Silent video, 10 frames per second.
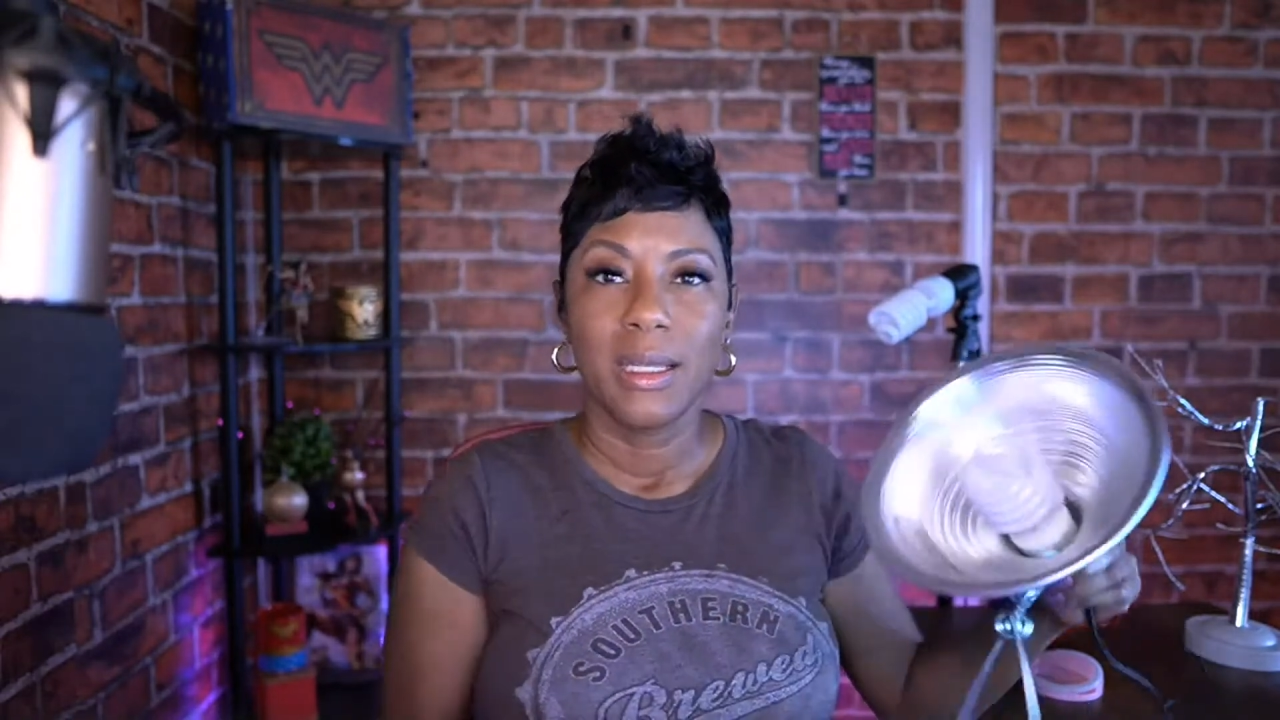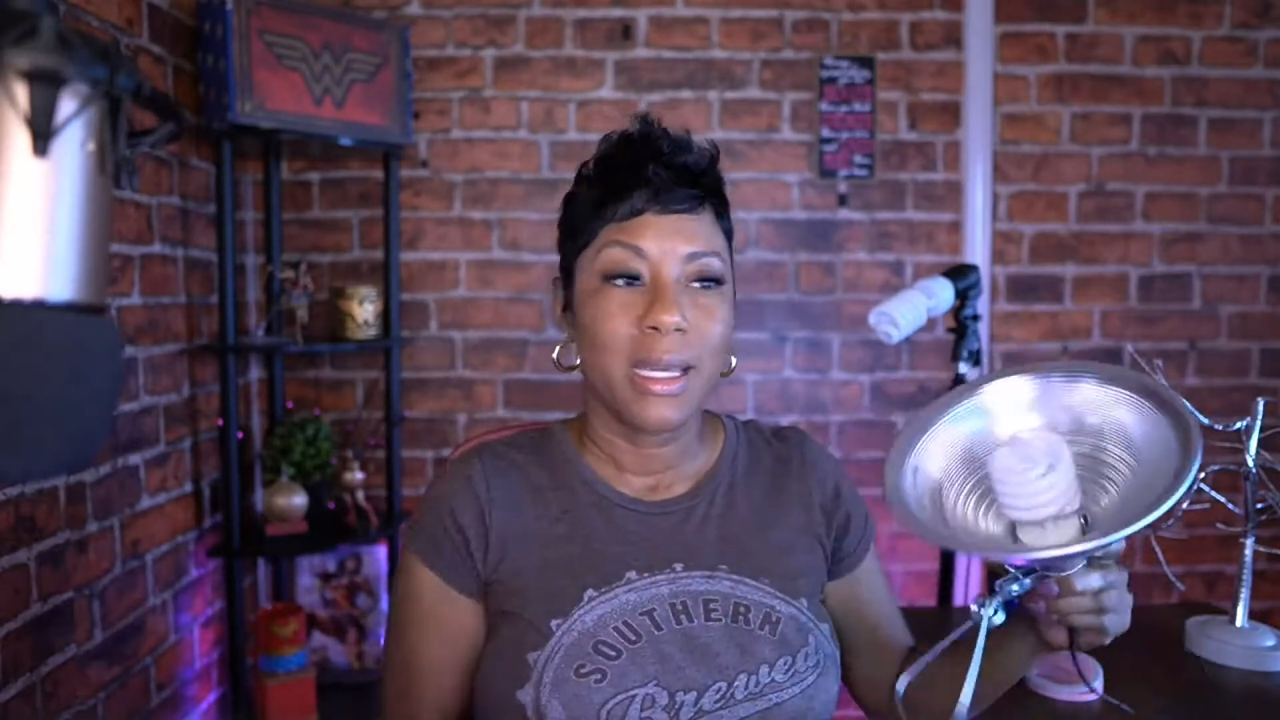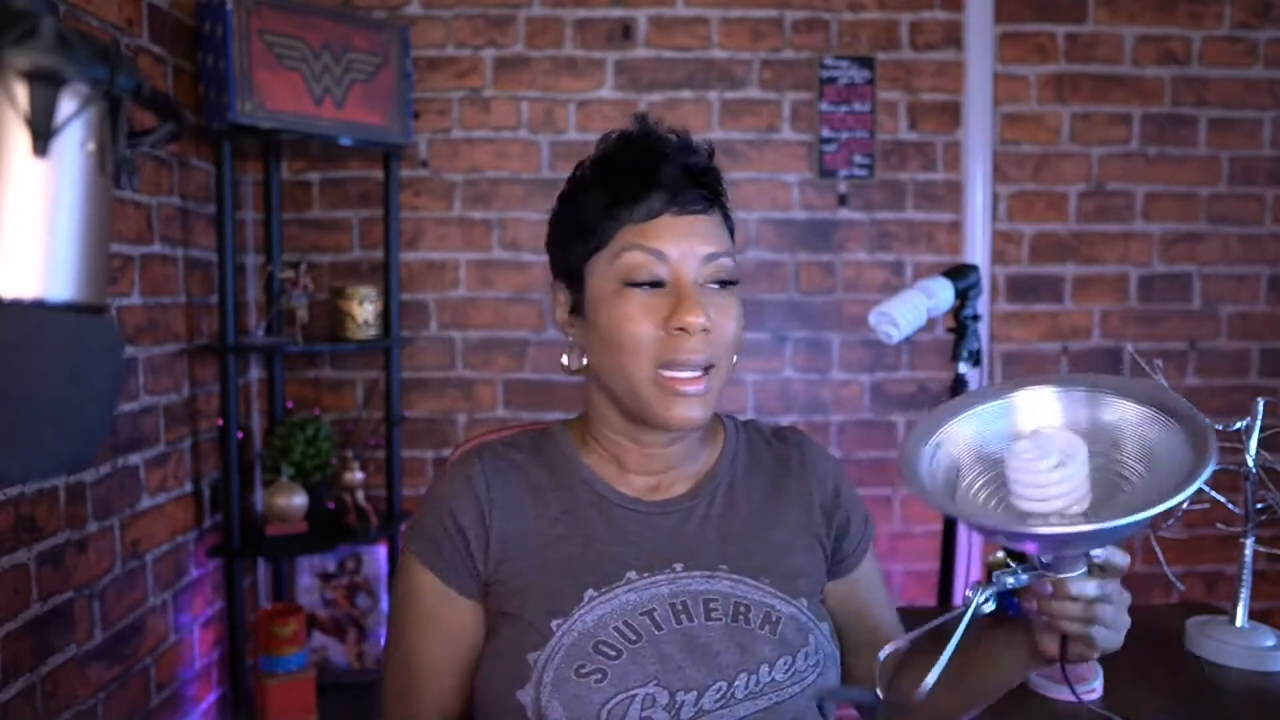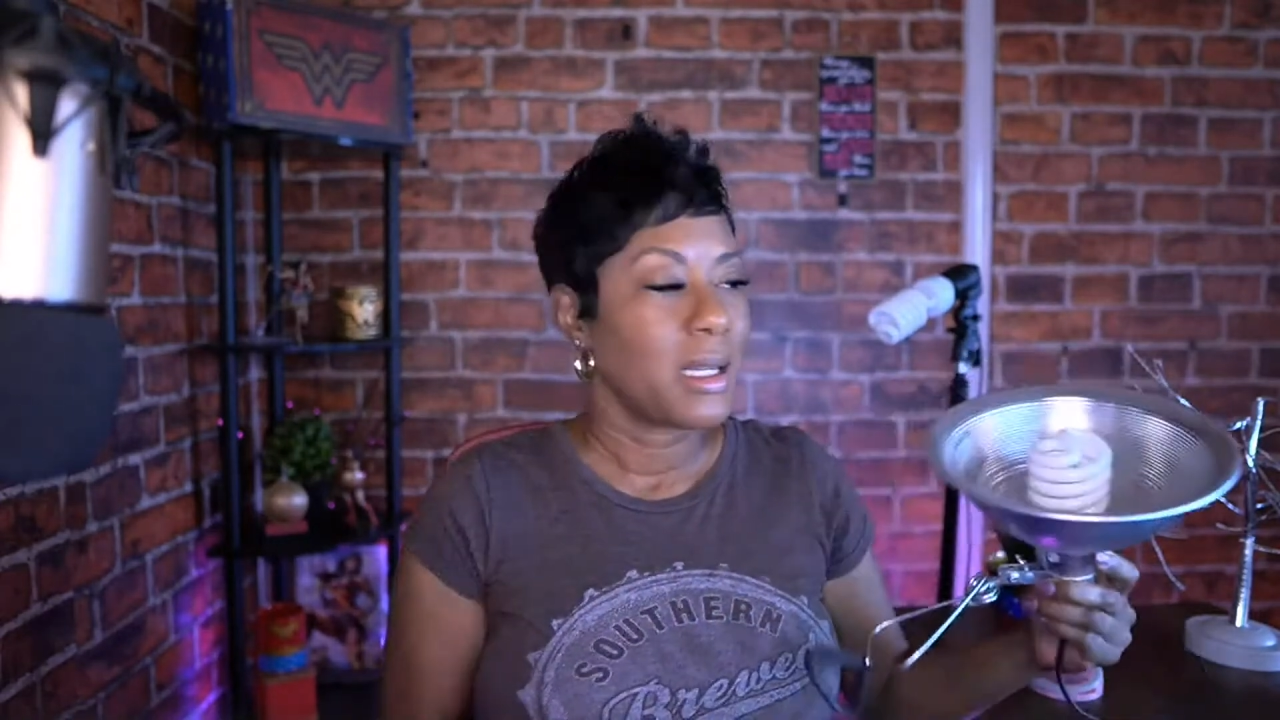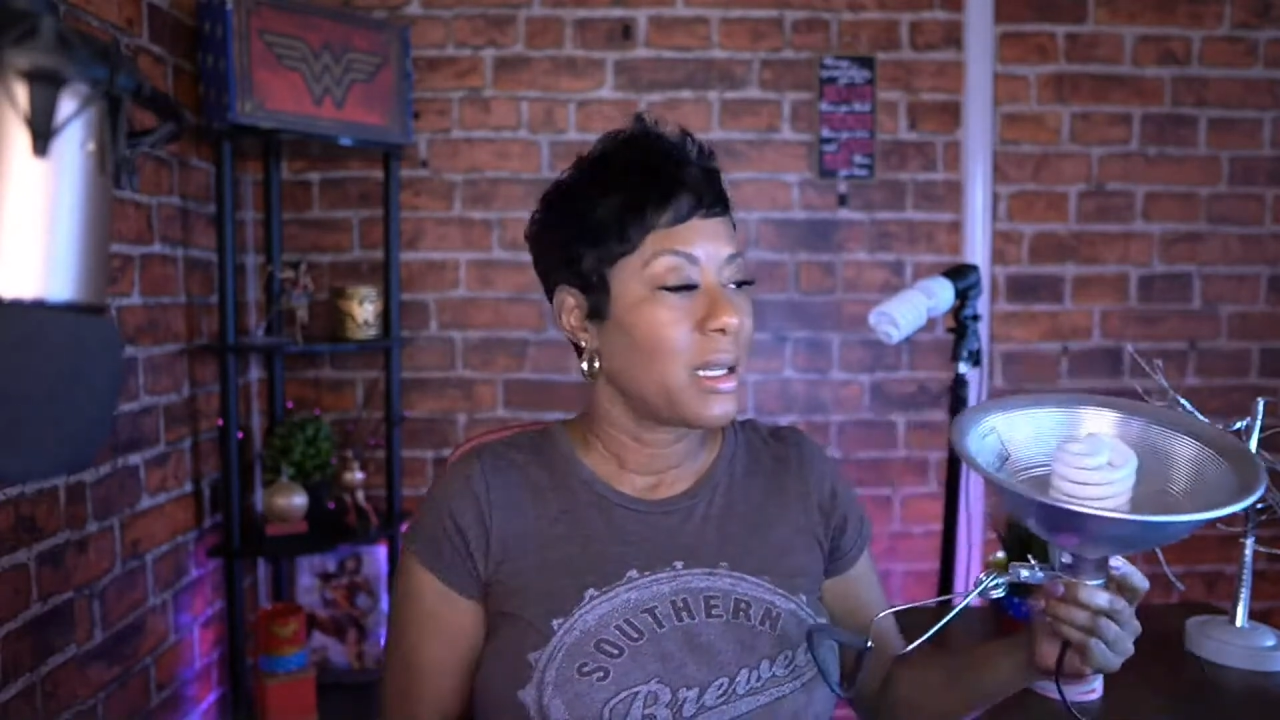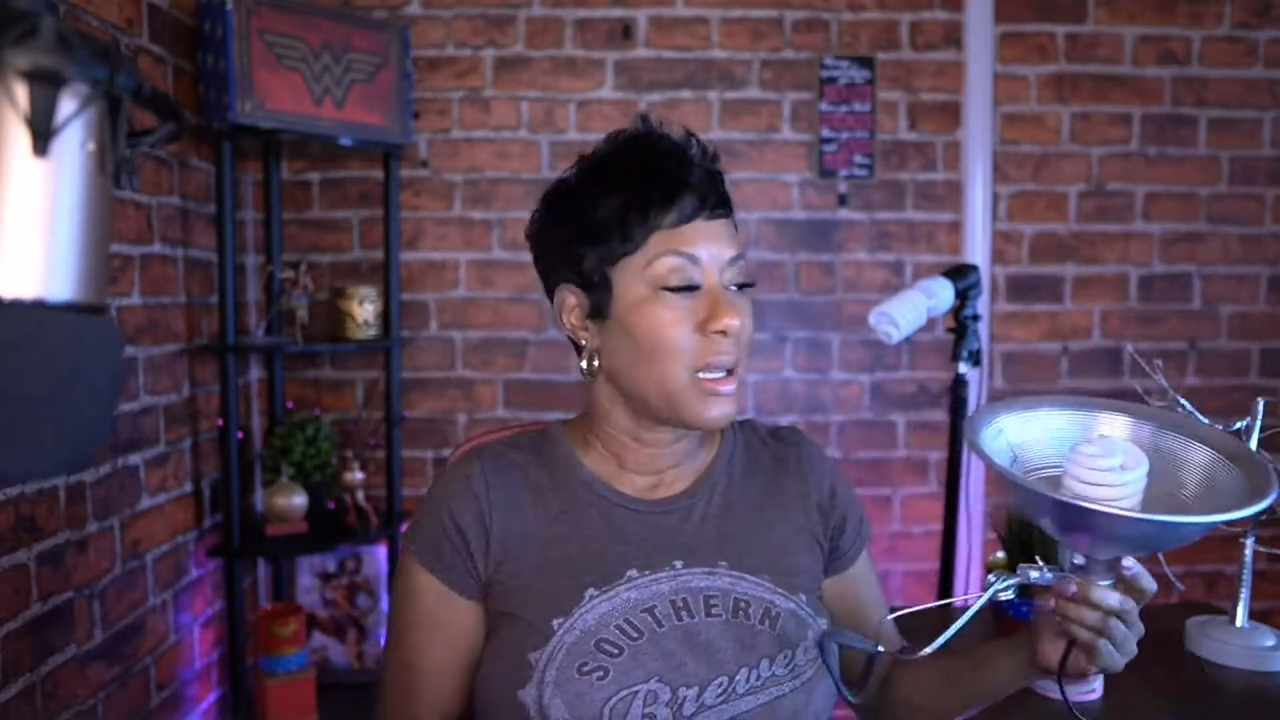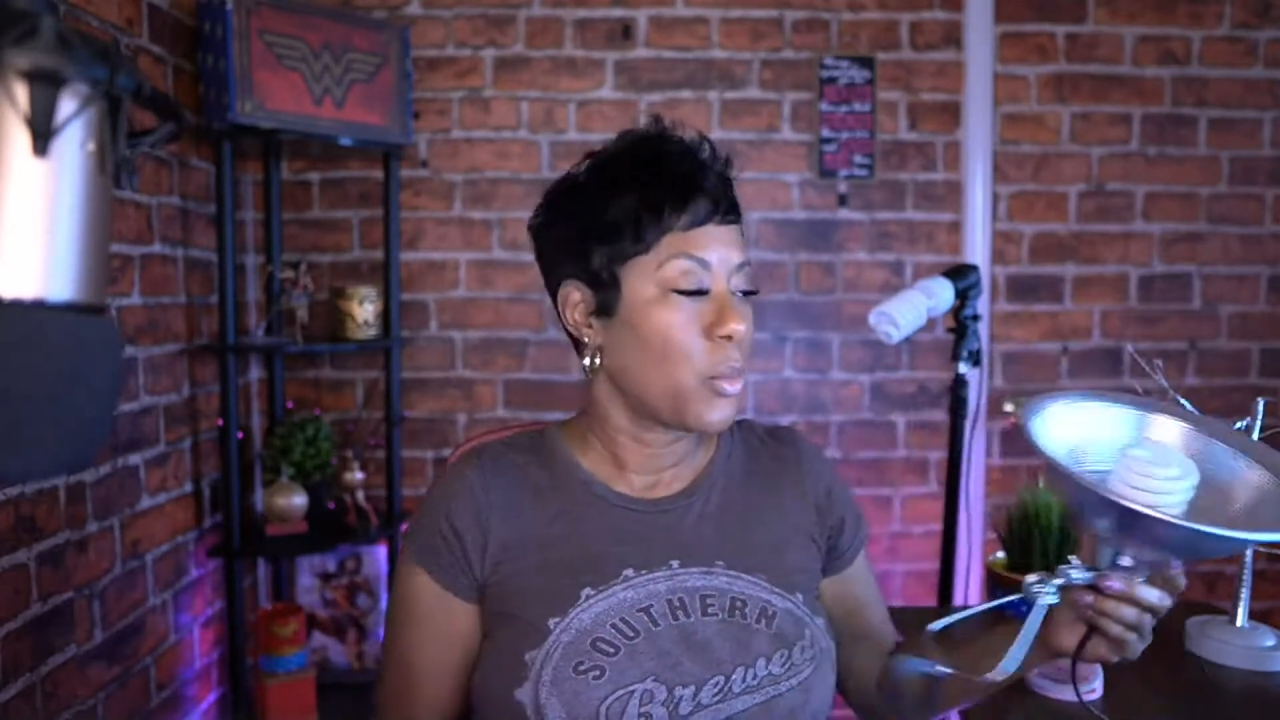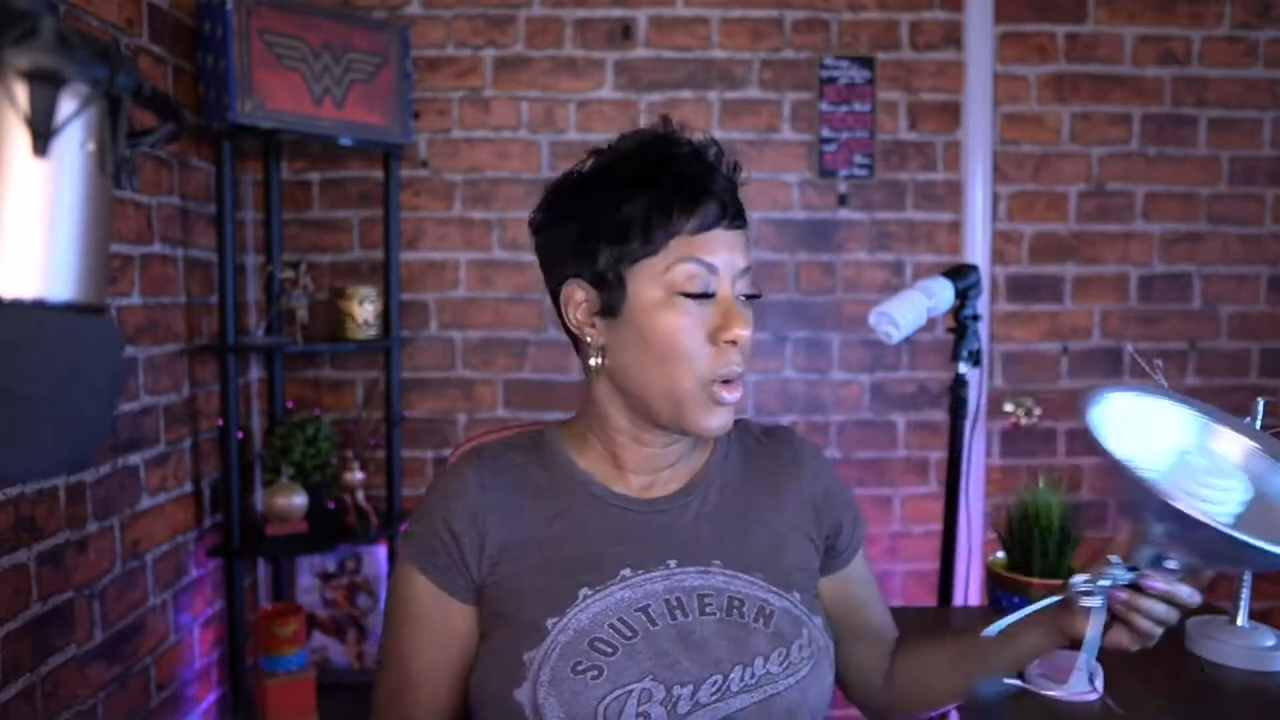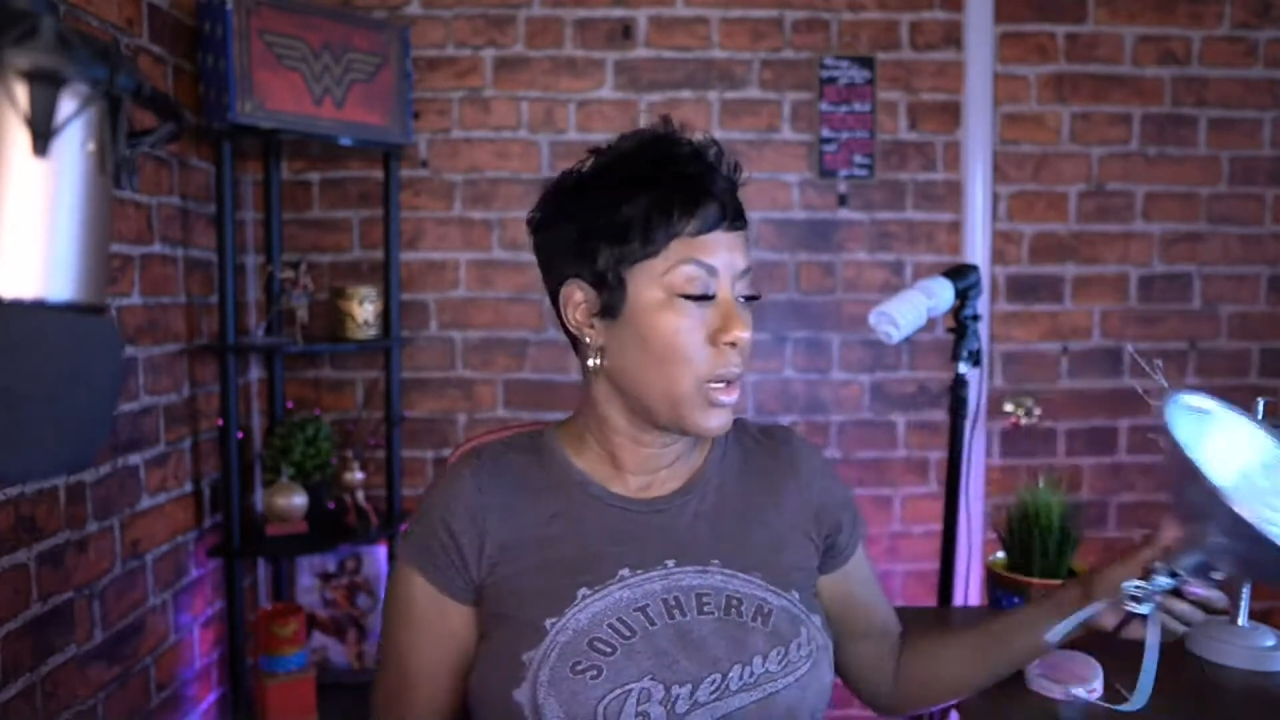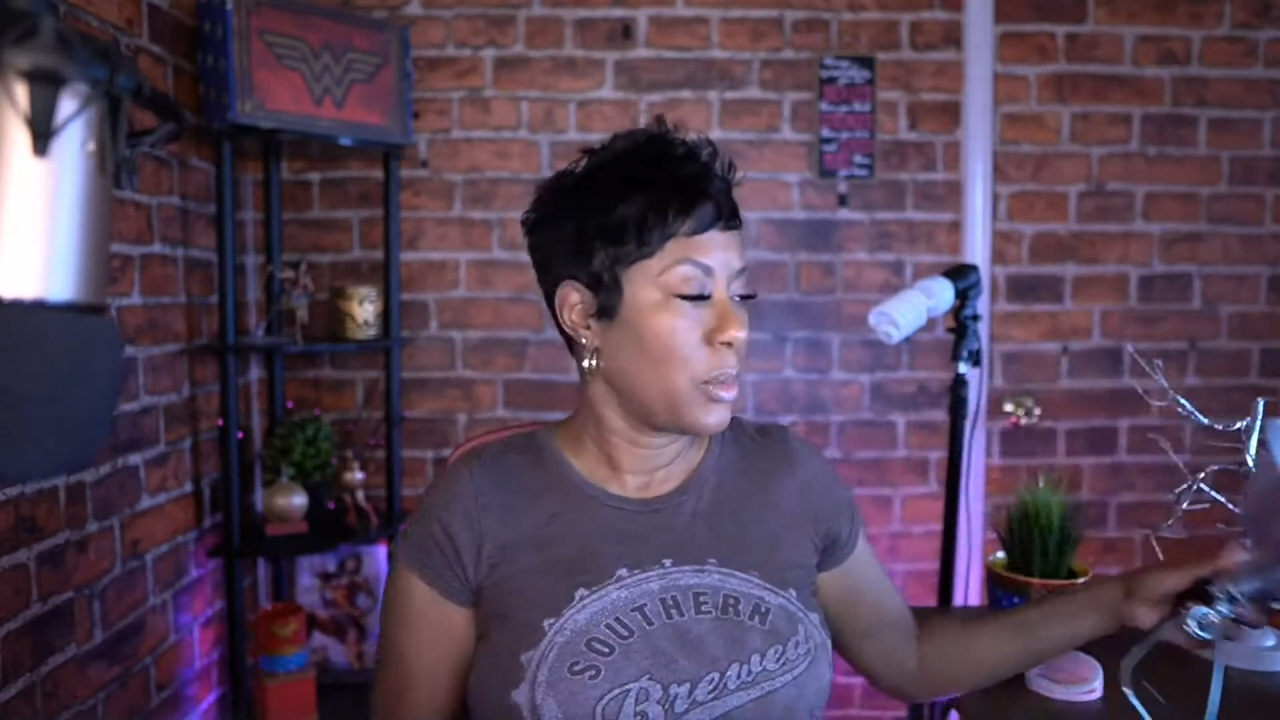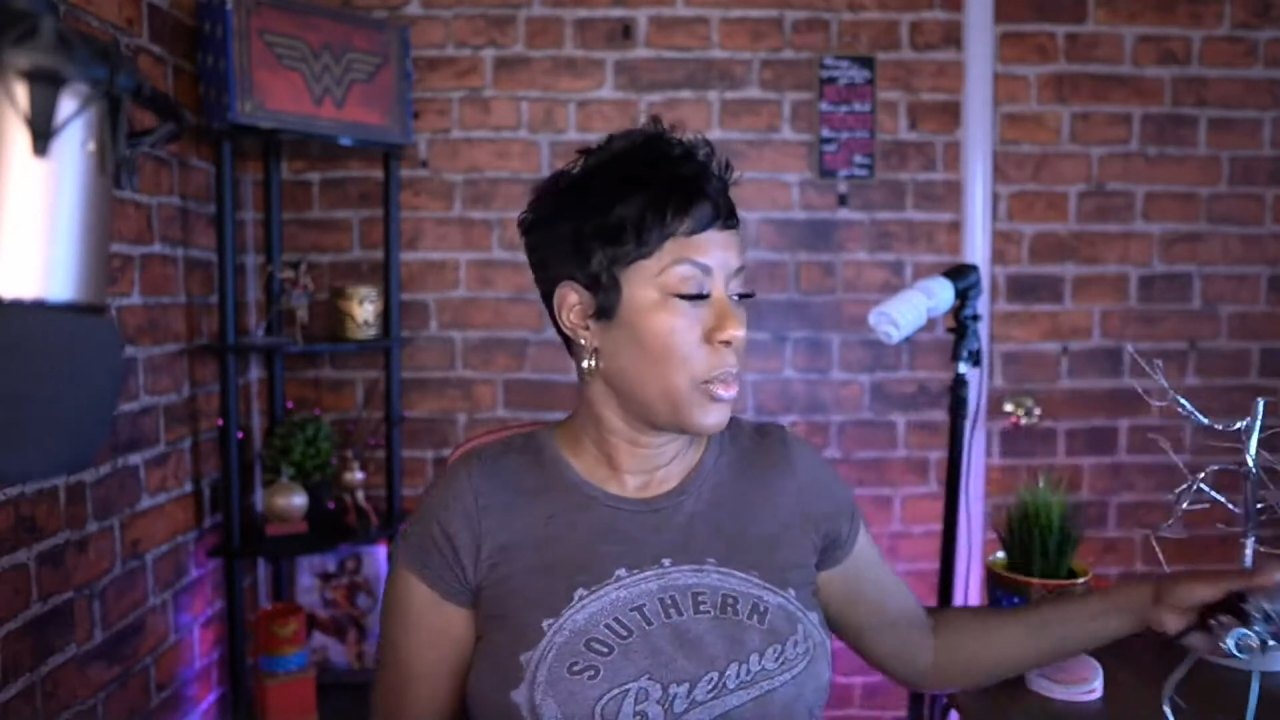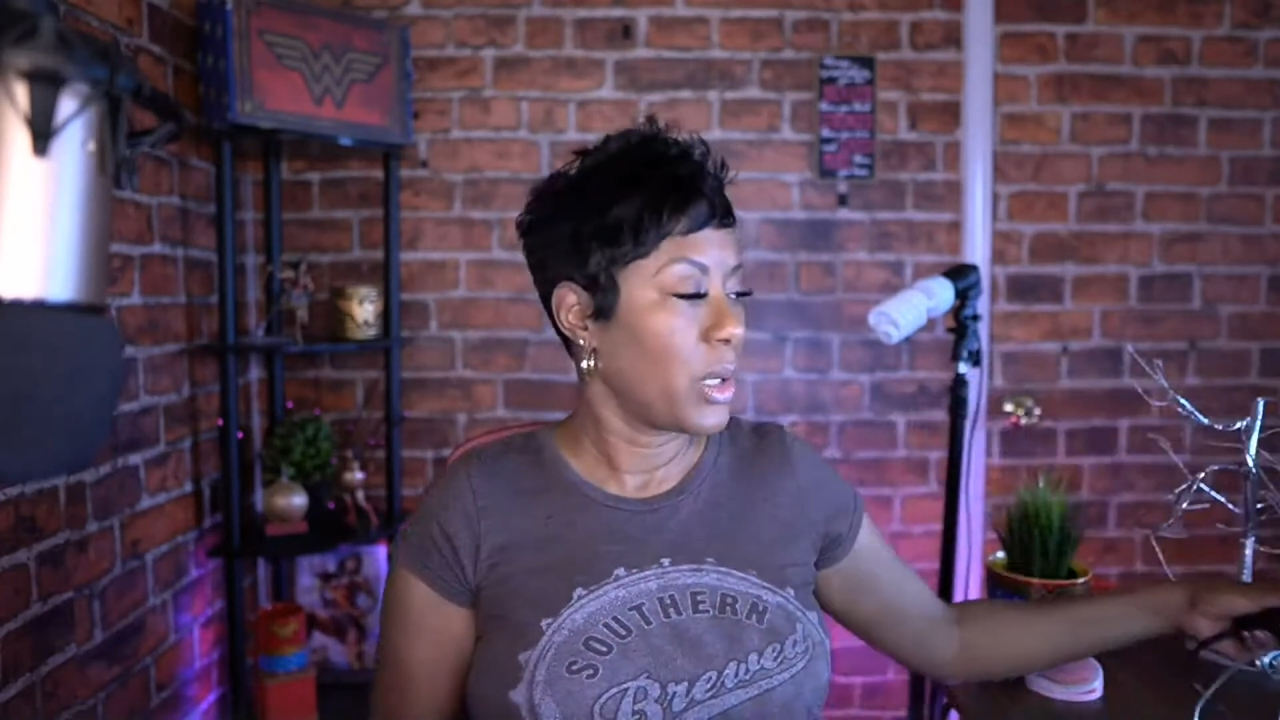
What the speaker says: that ended up working